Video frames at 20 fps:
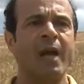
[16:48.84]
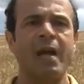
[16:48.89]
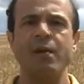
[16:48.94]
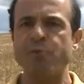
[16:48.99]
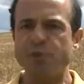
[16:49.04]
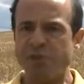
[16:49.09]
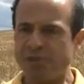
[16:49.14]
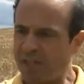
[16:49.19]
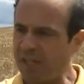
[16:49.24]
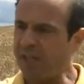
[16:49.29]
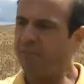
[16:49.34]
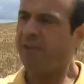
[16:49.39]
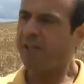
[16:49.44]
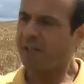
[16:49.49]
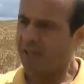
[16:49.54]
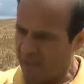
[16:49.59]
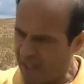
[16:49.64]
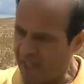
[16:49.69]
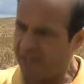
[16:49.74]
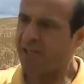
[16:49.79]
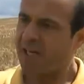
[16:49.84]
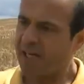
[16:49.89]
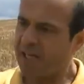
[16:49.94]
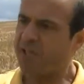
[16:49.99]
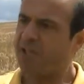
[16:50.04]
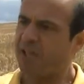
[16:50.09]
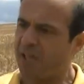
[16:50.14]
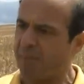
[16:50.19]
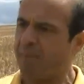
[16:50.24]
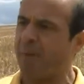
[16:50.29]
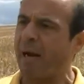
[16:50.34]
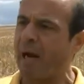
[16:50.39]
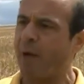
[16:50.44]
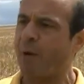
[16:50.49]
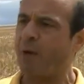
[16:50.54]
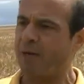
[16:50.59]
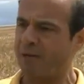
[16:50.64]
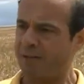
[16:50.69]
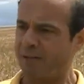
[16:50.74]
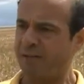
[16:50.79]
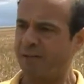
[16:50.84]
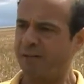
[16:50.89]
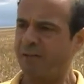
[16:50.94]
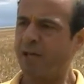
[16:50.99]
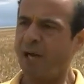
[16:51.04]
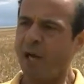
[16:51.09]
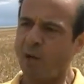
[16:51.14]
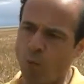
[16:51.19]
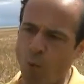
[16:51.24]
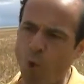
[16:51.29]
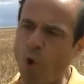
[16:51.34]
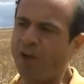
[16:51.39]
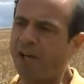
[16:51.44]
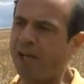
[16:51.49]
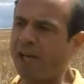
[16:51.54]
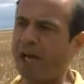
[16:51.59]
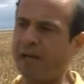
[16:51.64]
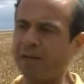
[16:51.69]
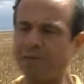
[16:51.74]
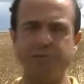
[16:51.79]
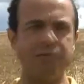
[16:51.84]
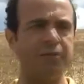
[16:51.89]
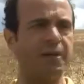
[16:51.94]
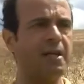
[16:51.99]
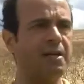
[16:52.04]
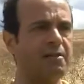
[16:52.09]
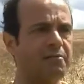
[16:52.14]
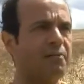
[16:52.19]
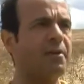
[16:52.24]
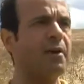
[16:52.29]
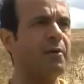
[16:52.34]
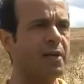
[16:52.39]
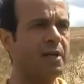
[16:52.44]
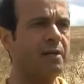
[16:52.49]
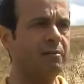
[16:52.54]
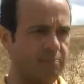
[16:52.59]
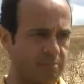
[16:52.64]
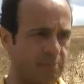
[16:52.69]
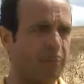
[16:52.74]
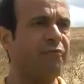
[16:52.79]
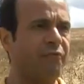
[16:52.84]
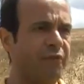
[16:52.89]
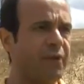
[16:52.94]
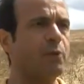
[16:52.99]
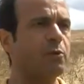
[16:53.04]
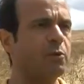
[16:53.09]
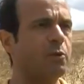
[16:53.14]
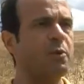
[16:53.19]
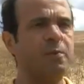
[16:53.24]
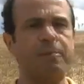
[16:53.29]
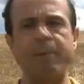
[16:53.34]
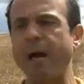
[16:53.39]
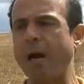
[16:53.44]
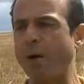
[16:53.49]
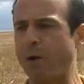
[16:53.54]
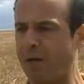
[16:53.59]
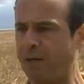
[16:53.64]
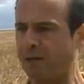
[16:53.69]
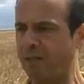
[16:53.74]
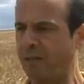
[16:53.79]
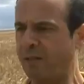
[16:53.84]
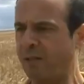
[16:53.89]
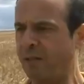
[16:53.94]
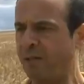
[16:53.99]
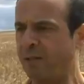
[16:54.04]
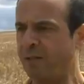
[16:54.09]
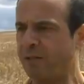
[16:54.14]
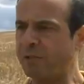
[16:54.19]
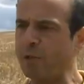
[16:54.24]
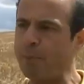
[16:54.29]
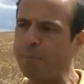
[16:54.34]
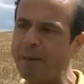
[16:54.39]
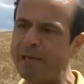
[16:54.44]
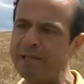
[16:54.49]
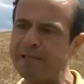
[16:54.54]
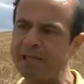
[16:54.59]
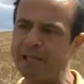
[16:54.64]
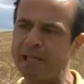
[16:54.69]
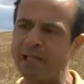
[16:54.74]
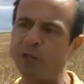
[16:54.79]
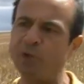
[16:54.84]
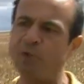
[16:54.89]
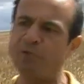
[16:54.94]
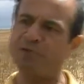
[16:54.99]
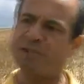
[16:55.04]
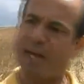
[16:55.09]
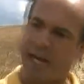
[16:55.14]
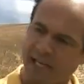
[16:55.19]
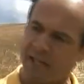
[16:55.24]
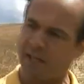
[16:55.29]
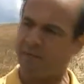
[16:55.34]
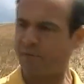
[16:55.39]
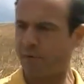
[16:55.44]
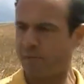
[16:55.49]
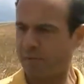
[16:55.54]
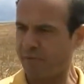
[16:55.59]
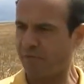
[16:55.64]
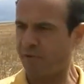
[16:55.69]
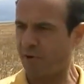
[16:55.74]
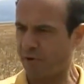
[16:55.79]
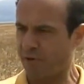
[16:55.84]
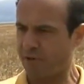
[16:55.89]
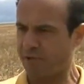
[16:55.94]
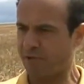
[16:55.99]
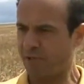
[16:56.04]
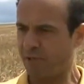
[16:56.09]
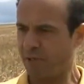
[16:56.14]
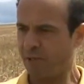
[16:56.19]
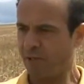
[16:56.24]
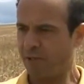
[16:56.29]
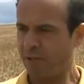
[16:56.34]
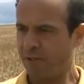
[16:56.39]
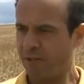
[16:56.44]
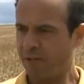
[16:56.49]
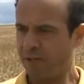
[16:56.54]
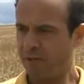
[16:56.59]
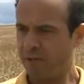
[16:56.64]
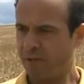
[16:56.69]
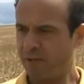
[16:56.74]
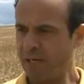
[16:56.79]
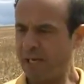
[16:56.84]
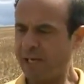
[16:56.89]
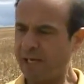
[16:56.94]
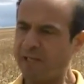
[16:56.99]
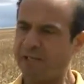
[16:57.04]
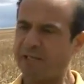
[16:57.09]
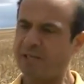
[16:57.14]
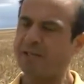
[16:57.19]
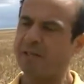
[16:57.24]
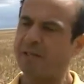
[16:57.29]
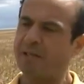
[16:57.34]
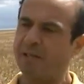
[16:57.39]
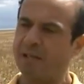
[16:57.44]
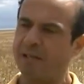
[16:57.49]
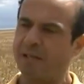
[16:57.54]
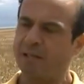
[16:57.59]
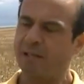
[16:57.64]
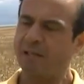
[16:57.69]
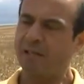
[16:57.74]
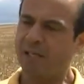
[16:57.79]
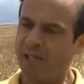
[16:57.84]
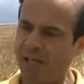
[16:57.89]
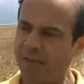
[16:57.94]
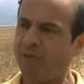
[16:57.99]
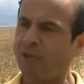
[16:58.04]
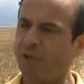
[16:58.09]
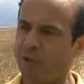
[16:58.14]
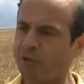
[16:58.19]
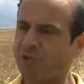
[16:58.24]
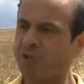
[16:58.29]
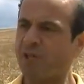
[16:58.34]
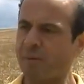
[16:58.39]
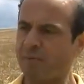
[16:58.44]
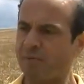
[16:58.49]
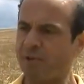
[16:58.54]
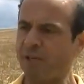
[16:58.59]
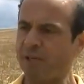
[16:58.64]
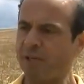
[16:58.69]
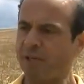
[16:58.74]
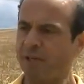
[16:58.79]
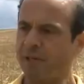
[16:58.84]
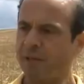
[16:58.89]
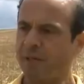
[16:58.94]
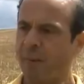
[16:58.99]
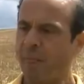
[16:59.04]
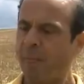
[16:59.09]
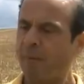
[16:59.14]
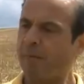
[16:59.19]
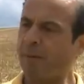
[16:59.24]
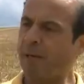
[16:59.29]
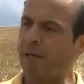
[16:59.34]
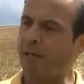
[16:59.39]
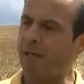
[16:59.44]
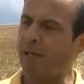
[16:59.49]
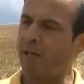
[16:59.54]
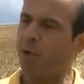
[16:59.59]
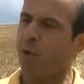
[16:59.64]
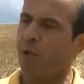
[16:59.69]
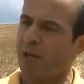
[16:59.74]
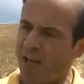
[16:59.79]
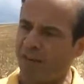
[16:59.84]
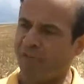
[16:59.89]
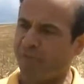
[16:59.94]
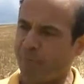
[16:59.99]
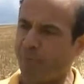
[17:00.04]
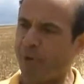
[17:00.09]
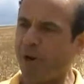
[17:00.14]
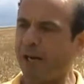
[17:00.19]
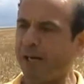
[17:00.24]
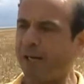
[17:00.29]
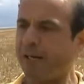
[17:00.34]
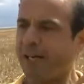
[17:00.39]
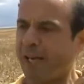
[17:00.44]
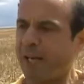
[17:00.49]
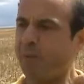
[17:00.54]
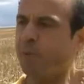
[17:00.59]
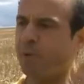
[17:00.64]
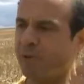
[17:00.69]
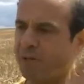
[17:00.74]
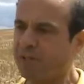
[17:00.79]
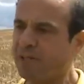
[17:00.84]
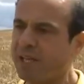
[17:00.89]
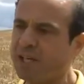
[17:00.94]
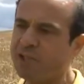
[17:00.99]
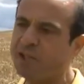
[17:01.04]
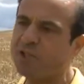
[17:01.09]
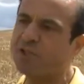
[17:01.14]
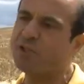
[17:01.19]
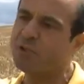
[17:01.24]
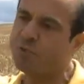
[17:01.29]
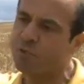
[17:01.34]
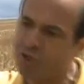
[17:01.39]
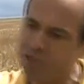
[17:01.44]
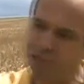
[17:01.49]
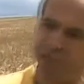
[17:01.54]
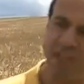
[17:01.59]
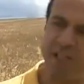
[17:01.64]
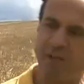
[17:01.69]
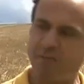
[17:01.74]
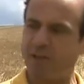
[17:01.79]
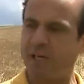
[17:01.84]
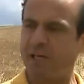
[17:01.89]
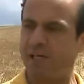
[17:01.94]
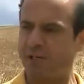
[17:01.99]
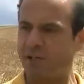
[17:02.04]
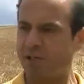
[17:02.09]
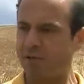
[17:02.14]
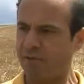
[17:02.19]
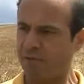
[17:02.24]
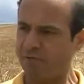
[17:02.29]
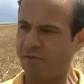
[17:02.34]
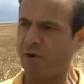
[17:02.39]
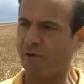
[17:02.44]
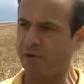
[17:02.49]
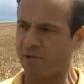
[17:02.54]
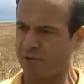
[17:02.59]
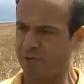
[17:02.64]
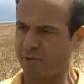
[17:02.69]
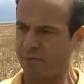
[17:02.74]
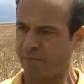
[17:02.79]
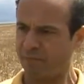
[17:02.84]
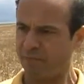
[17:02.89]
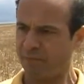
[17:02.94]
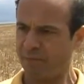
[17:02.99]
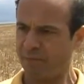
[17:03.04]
and receiving its energy and power and walking out and feeling very filled with power. So basically you've taken from the forest and it's given you something, but your left brain came with intention to receive the energy of the forest.